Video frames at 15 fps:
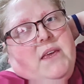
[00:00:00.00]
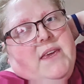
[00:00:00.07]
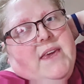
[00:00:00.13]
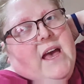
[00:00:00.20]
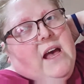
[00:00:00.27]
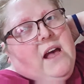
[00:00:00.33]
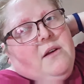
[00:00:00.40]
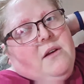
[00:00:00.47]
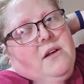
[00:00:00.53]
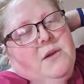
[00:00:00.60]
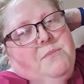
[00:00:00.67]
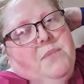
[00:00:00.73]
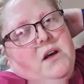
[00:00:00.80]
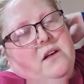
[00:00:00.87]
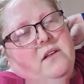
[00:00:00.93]
Yeah,
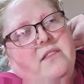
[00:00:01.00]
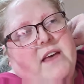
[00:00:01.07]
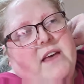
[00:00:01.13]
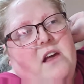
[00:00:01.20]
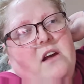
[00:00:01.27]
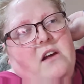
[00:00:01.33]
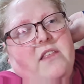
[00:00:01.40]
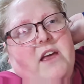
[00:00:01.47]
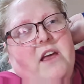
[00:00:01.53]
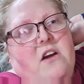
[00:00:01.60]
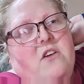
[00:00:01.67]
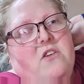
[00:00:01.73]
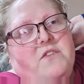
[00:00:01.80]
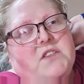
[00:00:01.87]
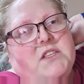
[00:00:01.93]
but they
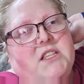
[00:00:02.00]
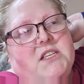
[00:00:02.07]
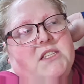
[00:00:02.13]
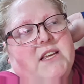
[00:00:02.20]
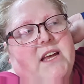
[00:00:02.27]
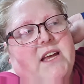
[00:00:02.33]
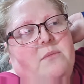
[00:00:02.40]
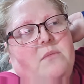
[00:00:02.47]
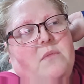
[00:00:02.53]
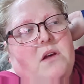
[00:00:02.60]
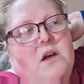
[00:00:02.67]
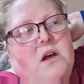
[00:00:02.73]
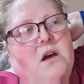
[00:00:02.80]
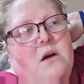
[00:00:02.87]
aren't obviously the same.